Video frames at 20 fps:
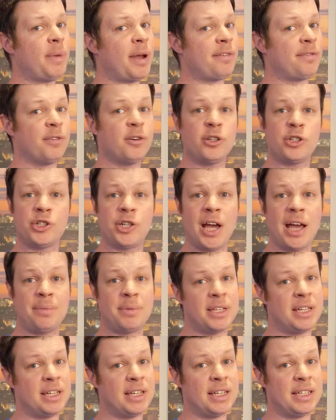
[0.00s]
of my first
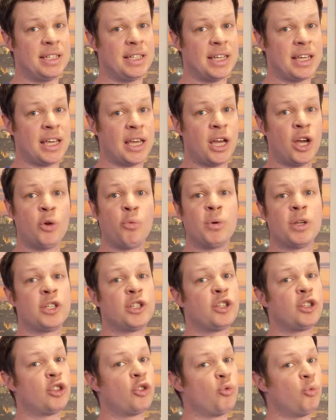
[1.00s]
jobs in DC
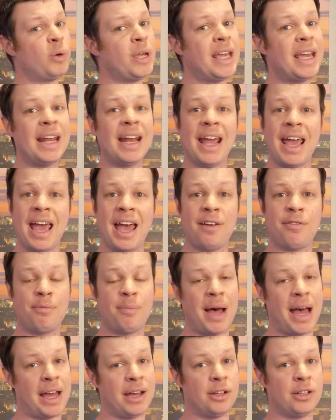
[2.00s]
was 3.5
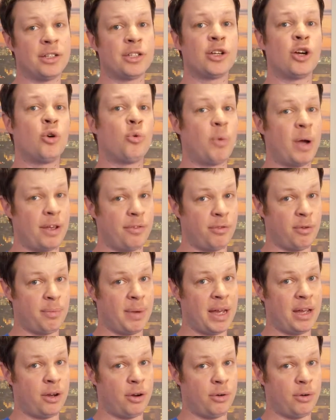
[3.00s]
miles away from my